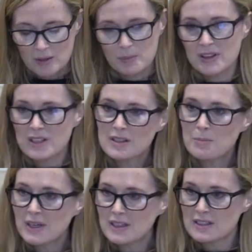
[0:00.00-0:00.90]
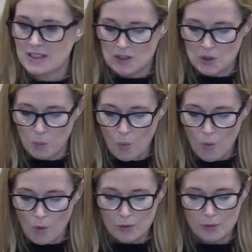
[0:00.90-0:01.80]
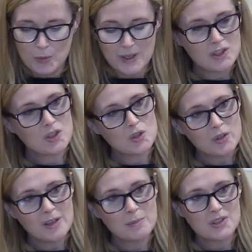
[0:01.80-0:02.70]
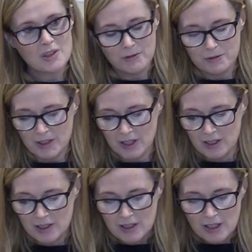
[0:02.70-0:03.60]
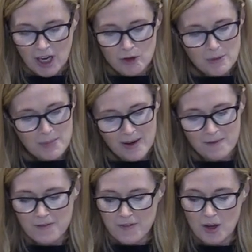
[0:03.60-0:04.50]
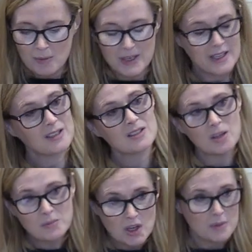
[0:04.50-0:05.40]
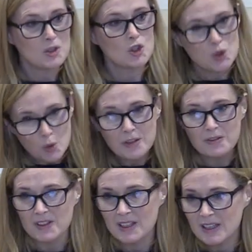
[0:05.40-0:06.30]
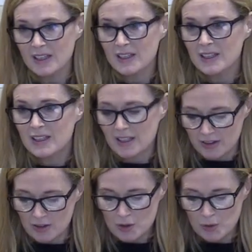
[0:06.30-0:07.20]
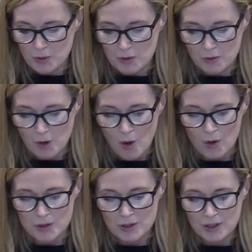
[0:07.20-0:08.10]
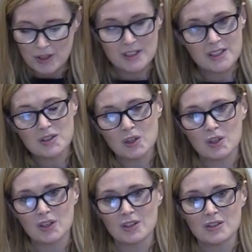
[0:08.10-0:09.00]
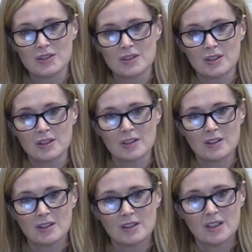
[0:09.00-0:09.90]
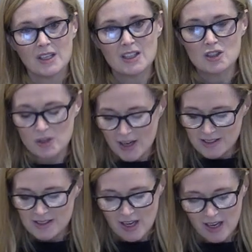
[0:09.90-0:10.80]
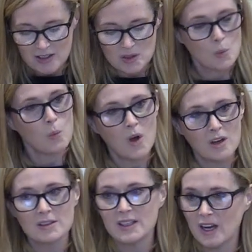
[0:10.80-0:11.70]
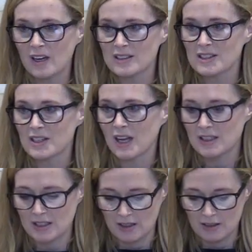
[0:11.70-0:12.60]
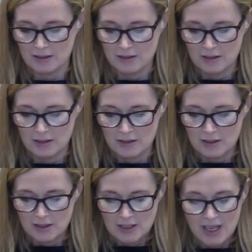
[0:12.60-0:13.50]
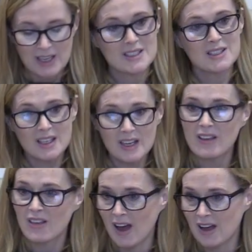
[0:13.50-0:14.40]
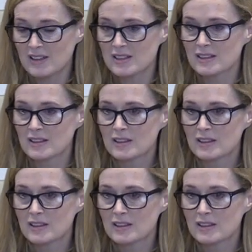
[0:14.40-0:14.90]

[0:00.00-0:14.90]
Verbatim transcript: But this ability to walk through extreme suffering and remain firmly and sometimes joyfully in the truth of God and His goodness, it transcends worldly understanding. And seeing that,